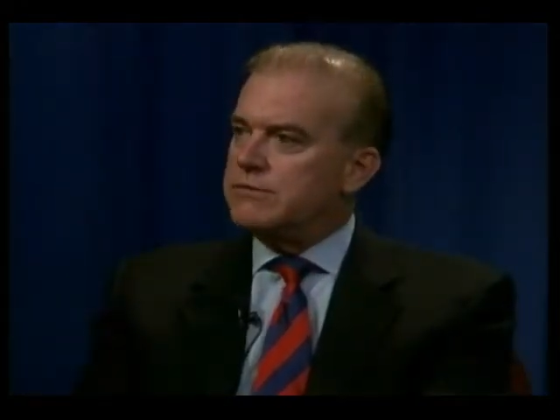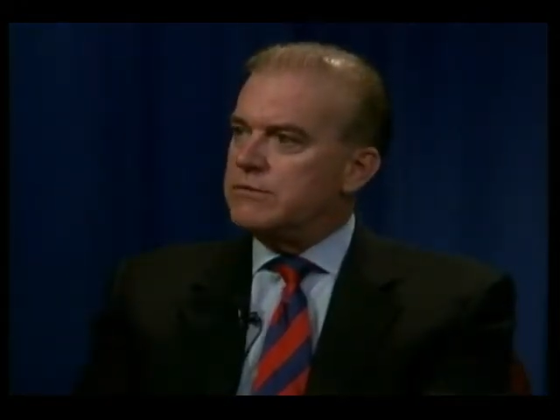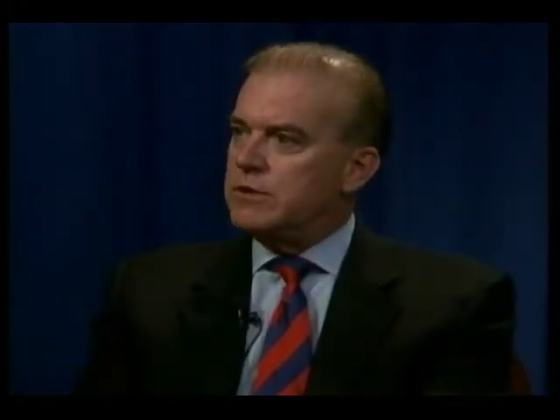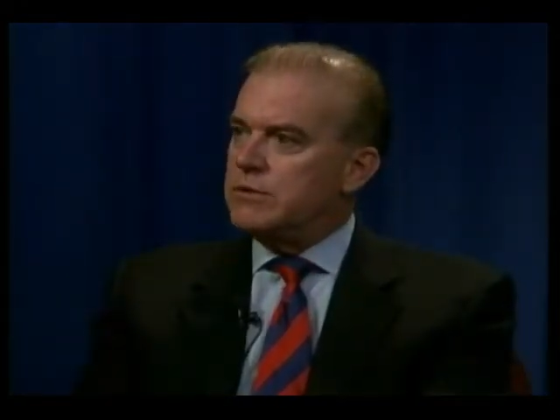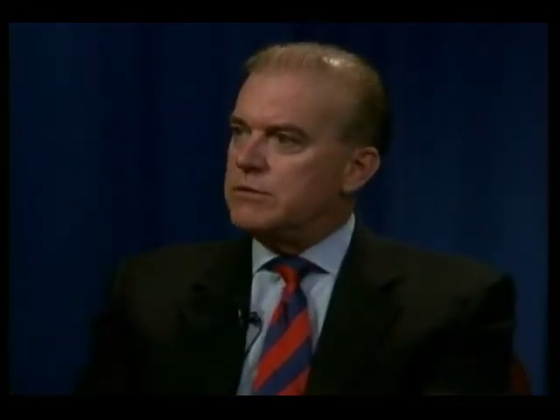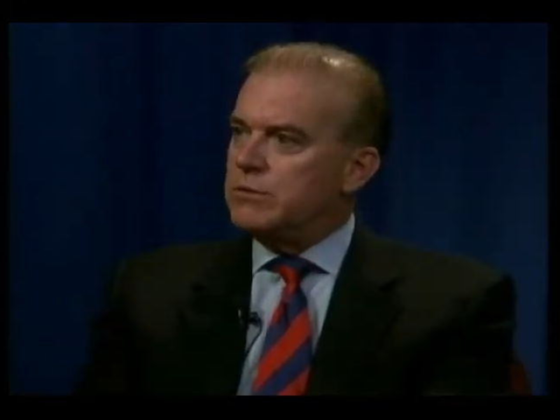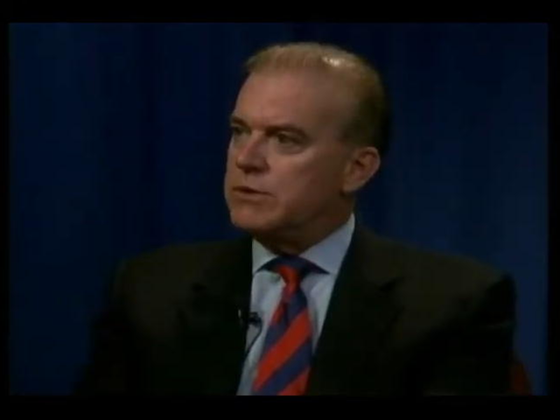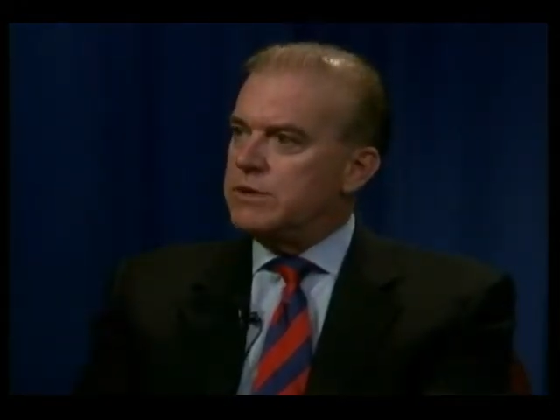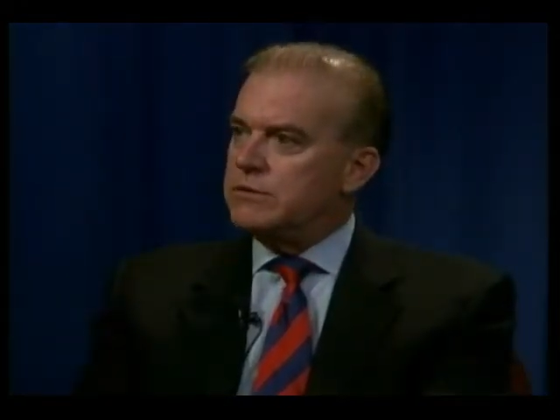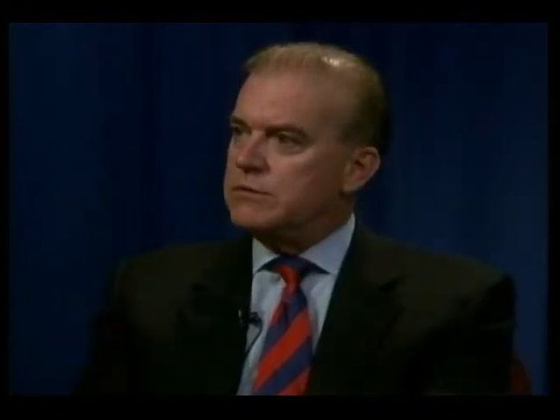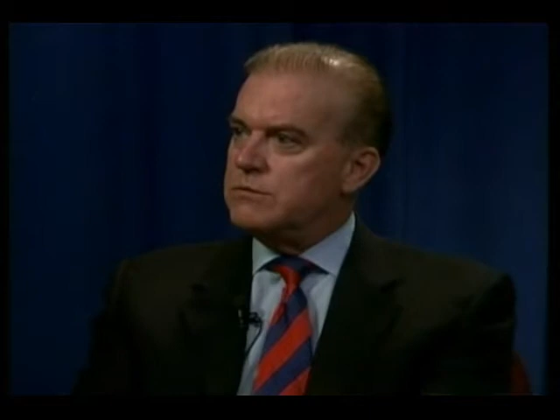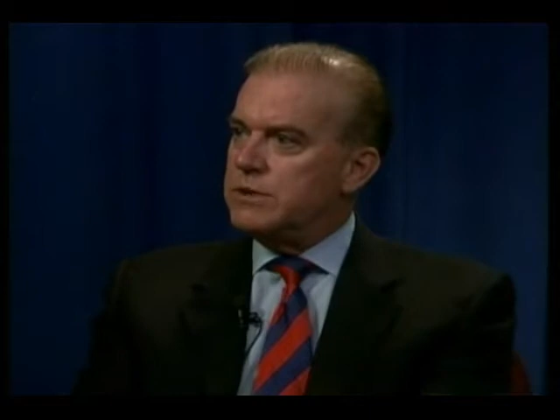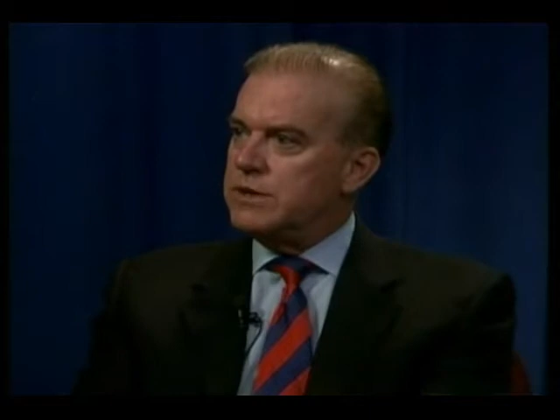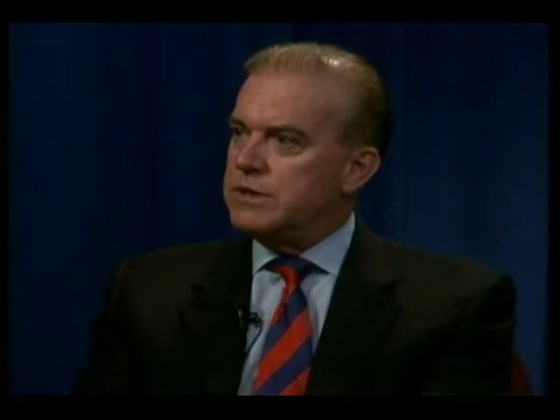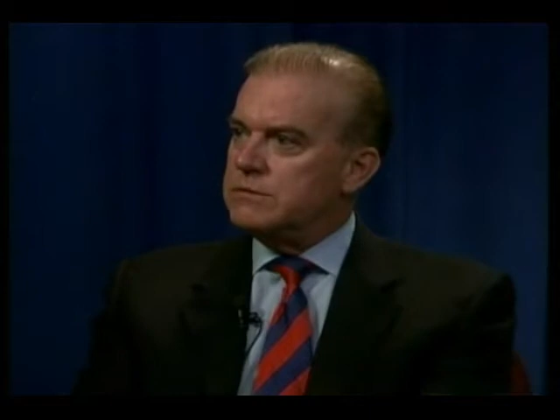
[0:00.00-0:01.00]
when
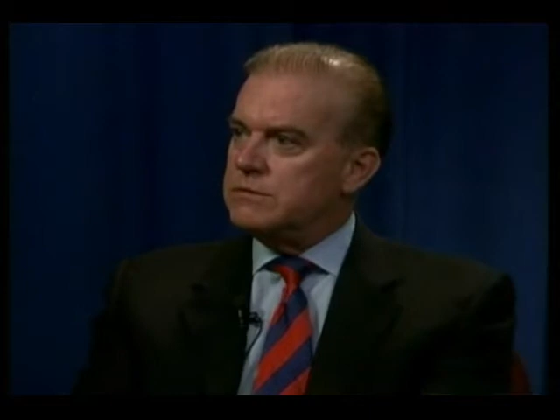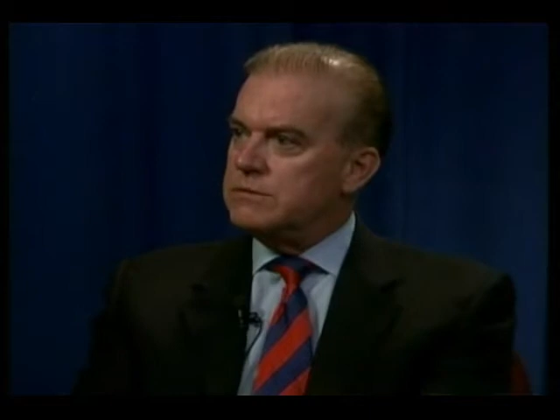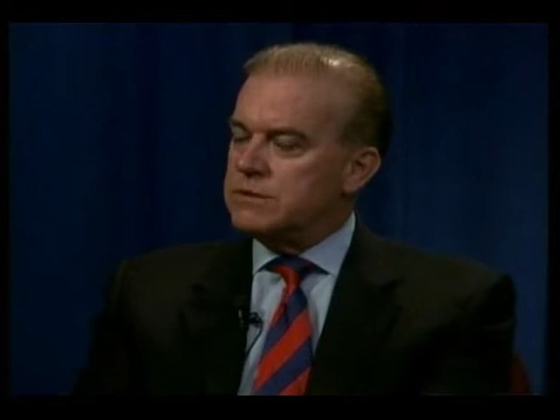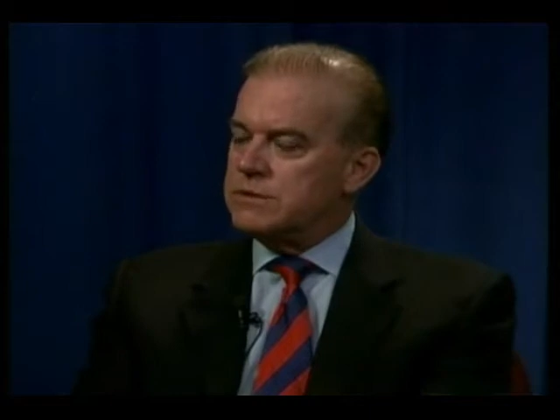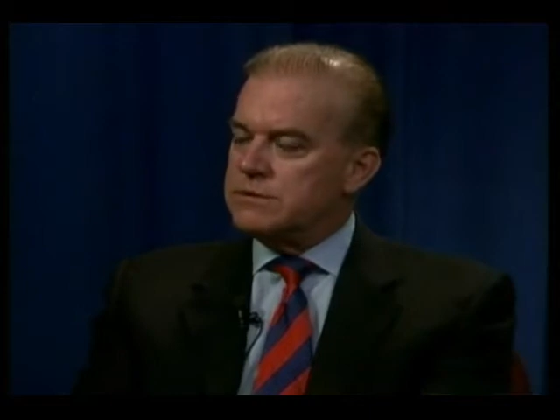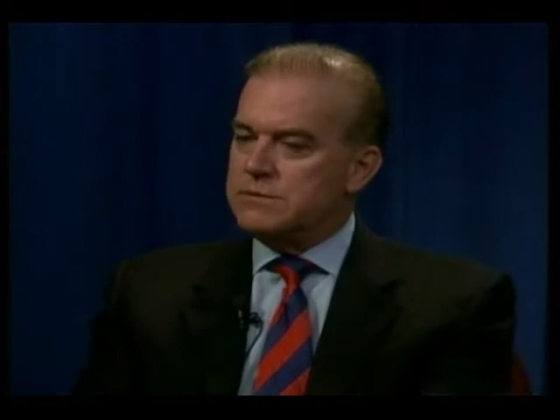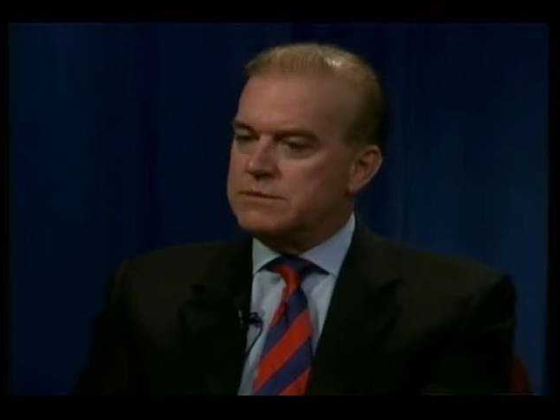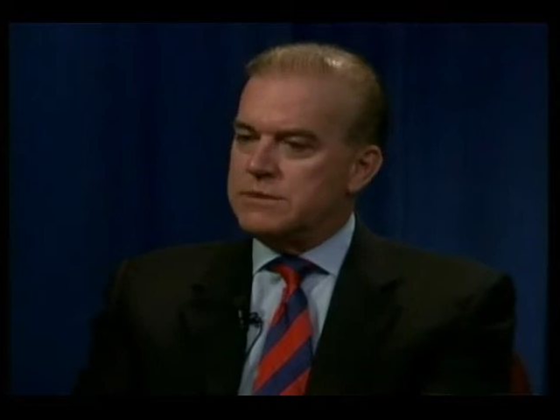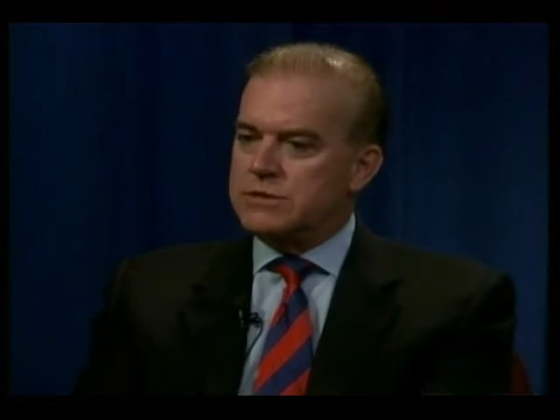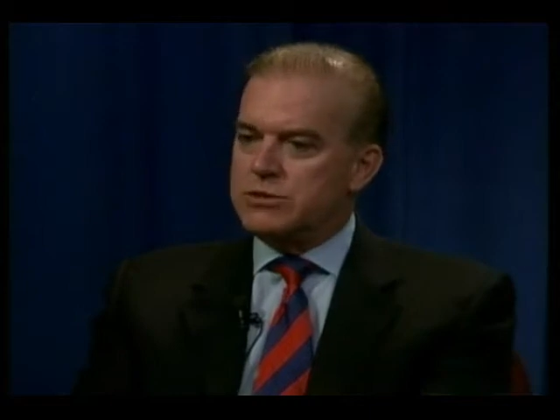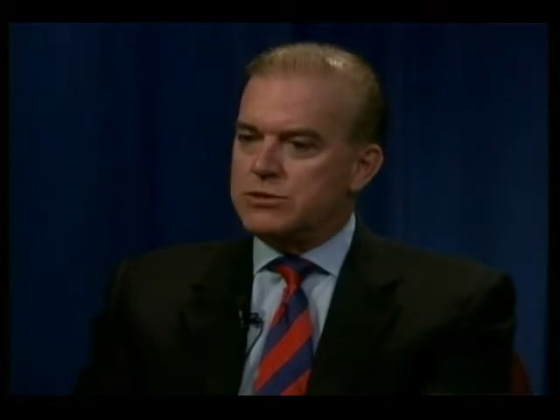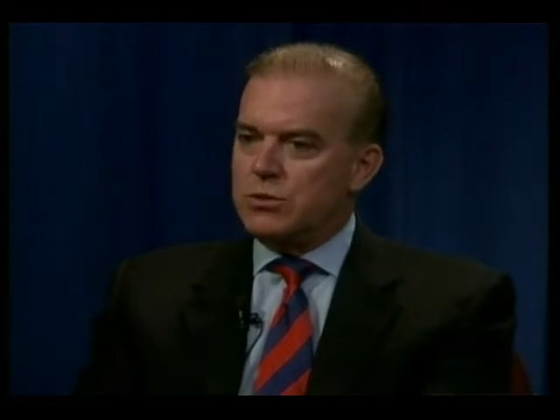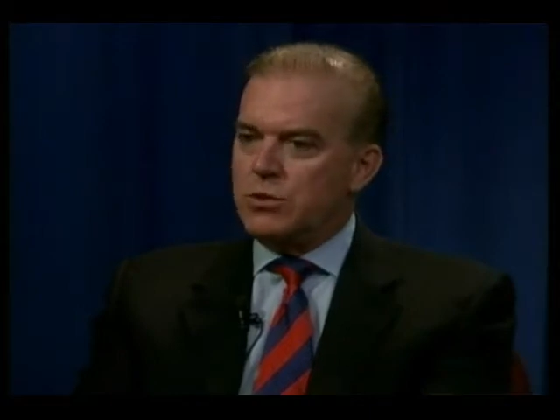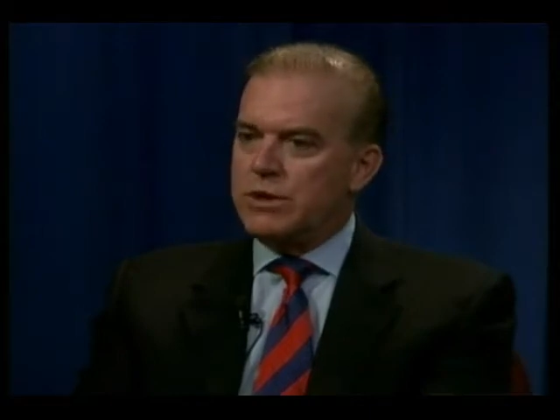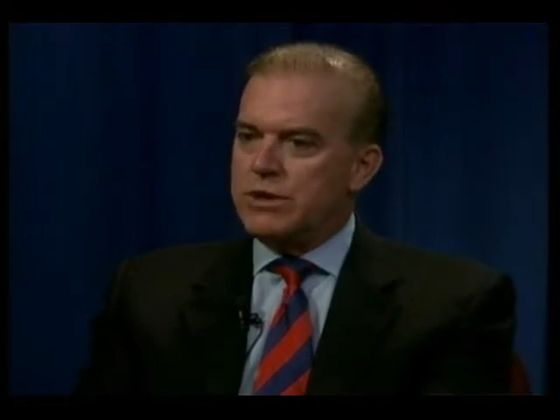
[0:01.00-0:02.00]
it gets
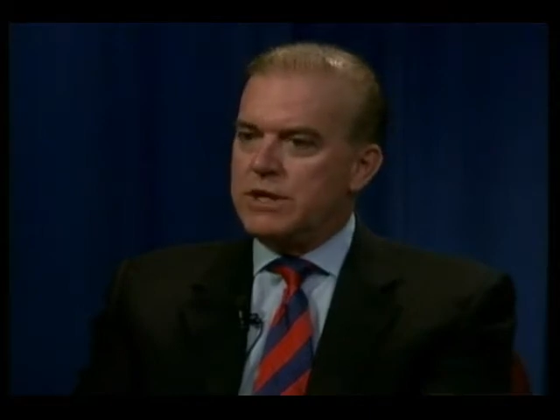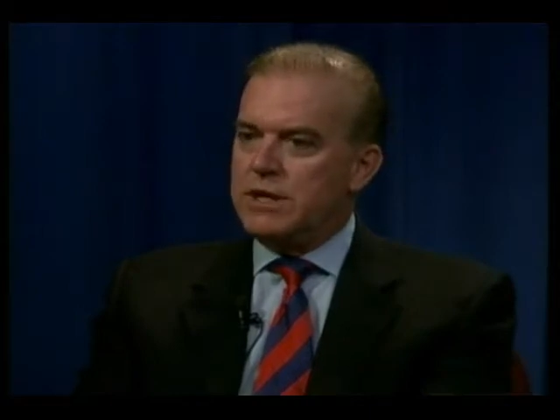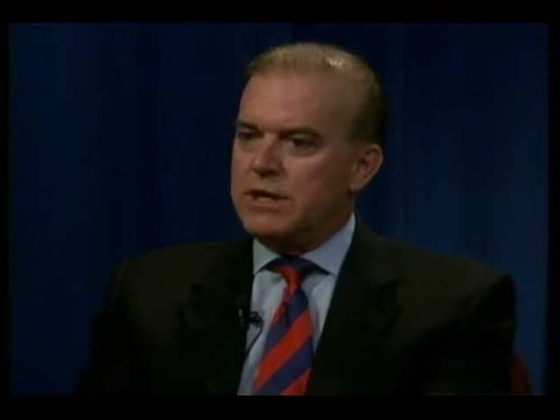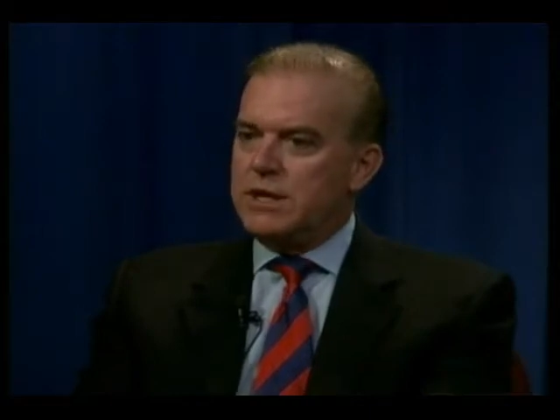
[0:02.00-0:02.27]
torn,